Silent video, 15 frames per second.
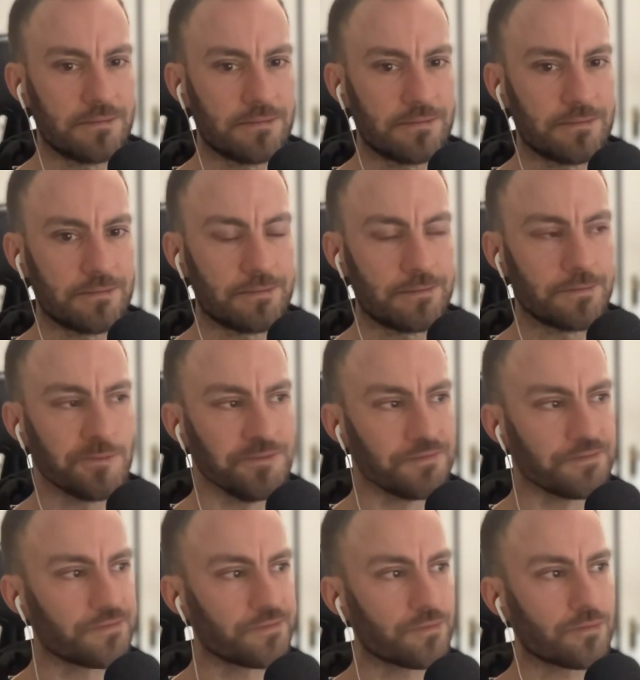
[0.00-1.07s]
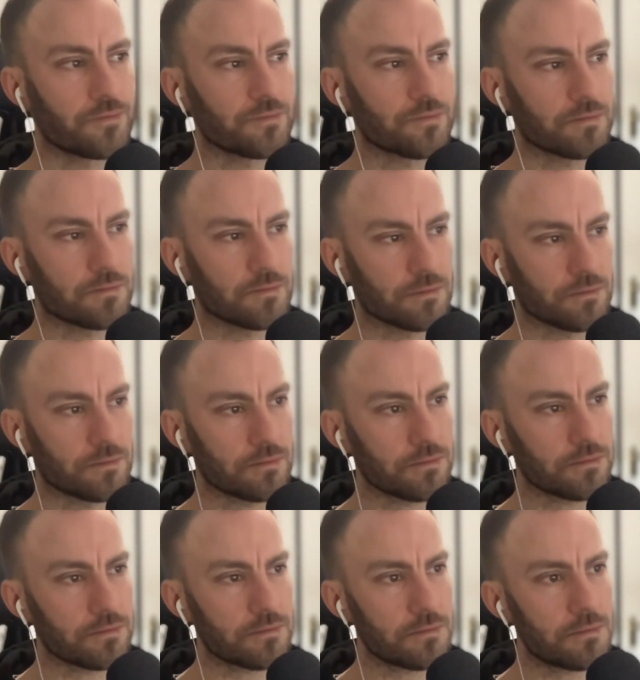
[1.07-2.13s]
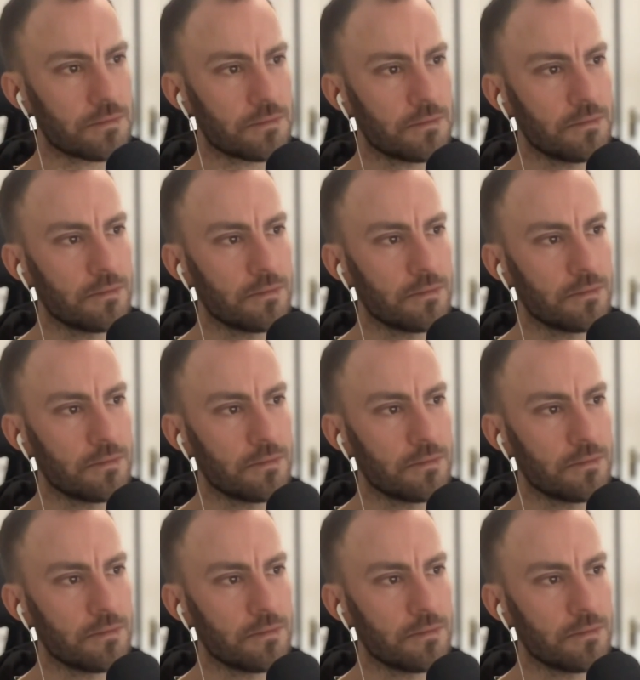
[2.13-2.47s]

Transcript: (no one is talking)